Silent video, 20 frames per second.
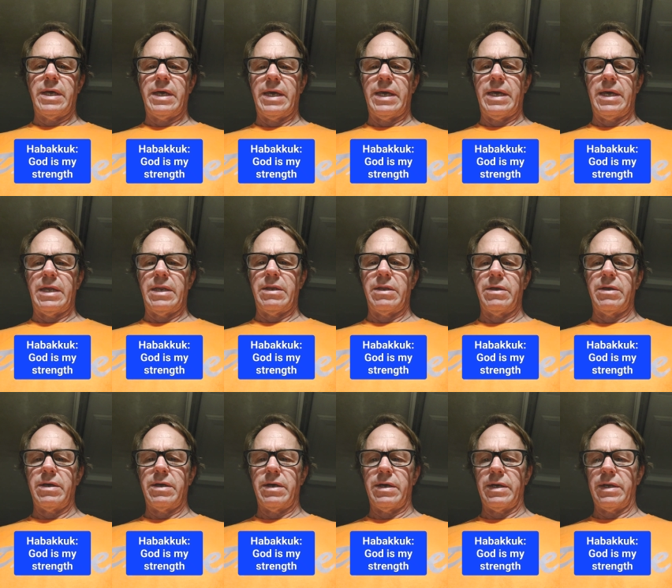And
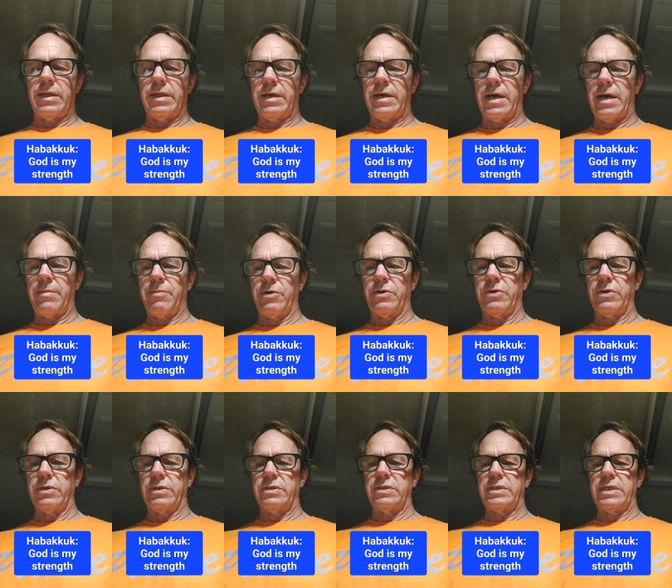
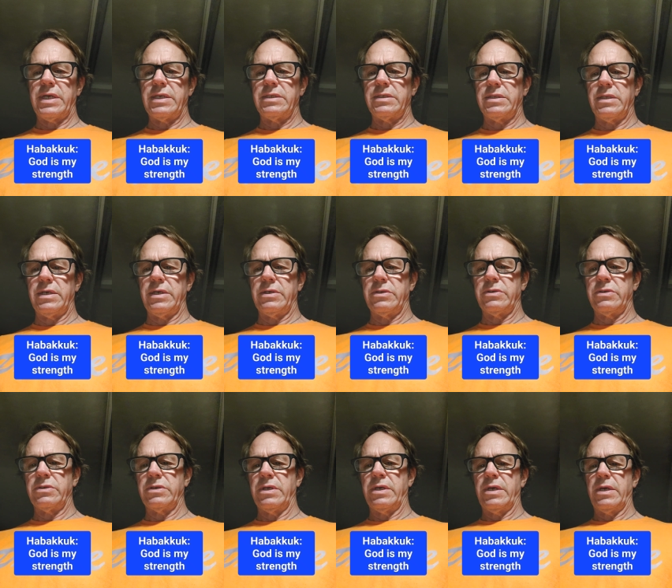Habakkuk says
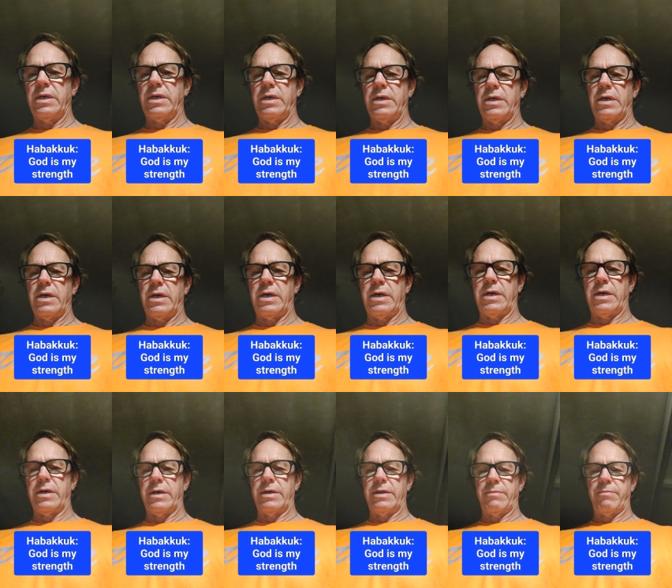this
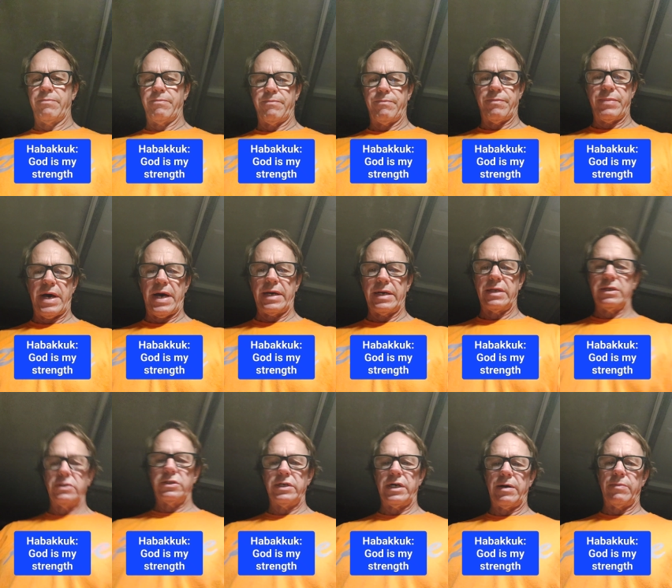uh, back
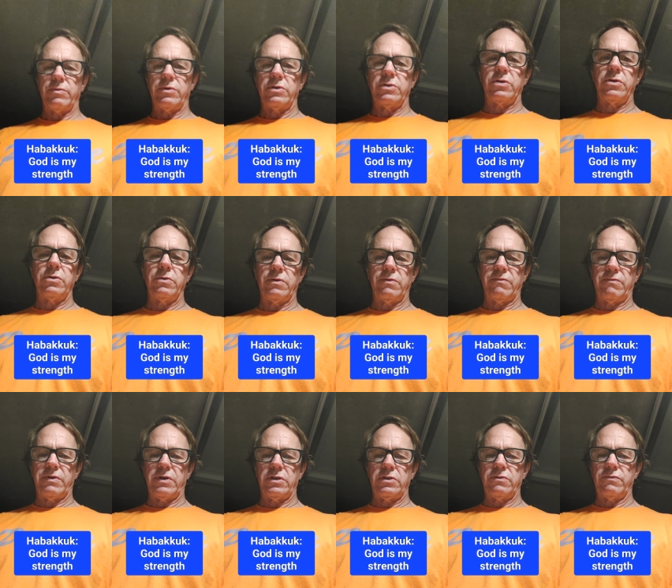in chapter 2 and
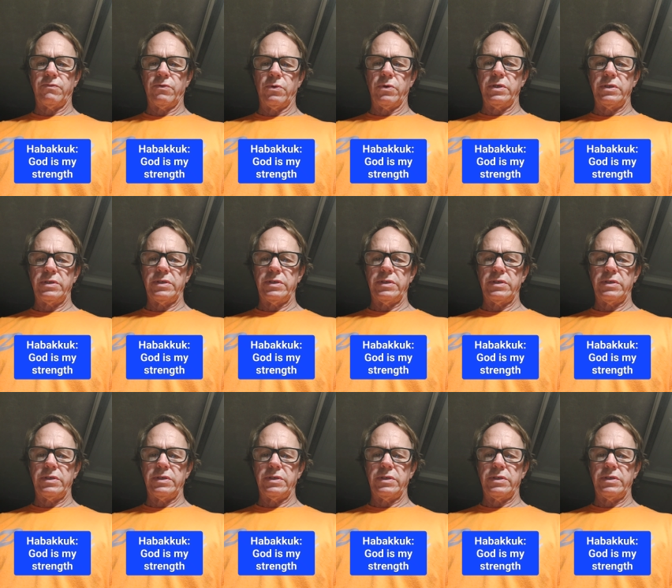verse 4.